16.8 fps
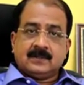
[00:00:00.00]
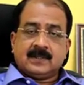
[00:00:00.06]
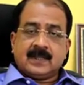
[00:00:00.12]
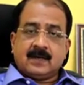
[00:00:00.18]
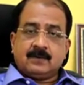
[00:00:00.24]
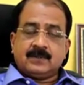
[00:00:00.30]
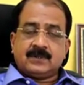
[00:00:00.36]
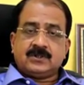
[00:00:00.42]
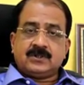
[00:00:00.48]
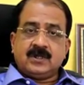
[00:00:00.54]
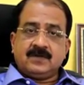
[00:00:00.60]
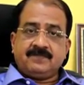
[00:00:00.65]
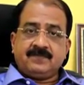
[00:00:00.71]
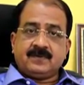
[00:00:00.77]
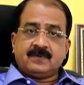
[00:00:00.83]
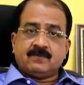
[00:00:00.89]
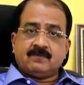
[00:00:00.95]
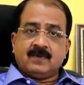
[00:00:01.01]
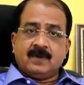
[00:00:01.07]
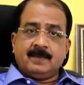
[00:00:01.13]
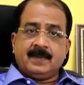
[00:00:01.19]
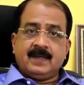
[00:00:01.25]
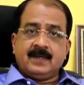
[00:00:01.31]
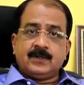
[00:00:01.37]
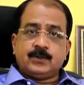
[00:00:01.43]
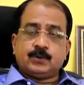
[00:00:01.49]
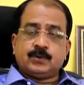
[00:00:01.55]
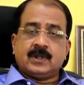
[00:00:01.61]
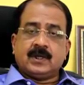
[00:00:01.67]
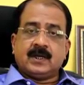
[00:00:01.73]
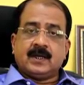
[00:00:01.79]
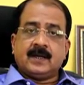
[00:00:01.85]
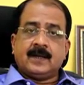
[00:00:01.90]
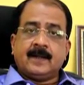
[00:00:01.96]
Now the shift will be into
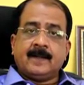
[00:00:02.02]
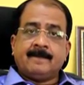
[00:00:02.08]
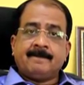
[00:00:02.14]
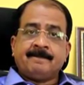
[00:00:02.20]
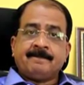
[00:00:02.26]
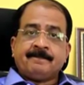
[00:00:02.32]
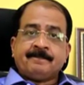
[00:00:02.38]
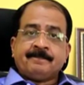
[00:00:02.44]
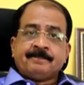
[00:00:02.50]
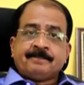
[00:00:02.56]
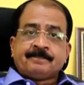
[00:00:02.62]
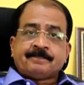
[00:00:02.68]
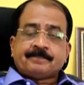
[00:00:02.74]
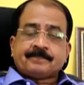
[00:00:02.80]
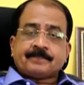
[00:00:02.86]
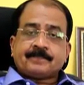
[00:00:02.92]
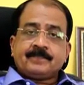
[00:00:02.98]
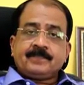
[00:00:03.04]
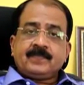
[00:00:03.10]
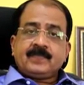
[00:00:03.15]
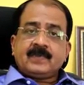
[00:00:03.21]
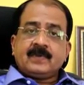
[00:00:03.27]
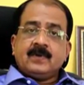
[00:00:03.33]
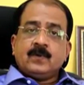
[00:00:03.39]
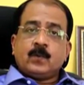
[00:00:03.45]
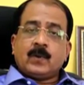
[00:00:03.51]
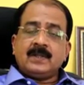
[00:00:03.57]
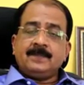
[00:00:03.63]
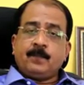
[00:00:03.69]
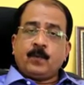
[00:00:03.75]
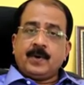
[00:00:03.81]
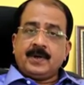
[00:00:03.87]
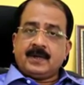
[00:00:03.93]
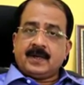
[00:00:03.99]
the
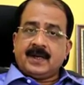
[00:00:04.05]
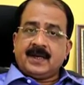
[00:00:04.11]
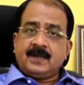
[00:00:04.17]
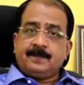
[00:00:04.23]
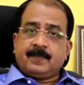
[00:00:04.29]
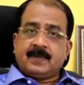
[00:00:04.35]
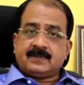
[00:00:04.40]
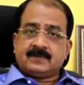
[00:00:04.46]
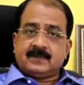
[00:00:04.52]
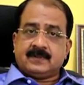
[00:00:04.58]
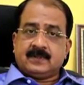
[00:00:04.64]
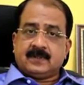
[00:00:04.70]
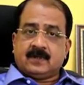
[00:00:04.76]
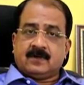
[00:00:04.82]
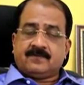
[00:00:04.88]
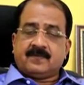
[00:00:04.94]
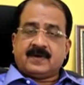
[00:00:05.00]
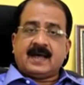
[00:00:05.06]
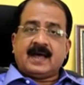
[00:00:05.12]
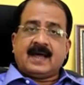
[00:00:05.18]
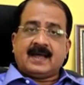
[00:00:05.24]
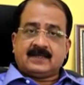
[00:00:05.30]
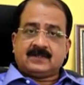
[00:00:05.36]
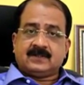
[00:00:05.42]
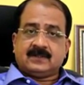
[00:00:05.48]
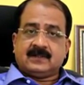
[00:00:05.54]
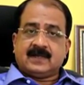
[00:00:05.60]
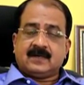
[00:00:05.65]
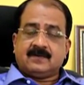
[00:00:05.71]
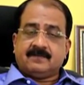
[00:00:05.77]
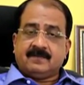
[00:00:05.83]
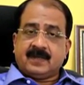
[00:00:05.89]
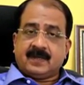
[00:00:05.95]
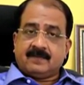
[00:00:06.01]
1.8% of ash
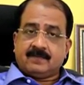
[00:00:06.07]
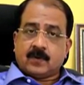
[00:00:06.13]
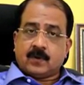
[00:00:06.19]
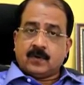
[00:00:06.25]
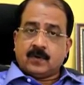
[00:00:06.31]
that we have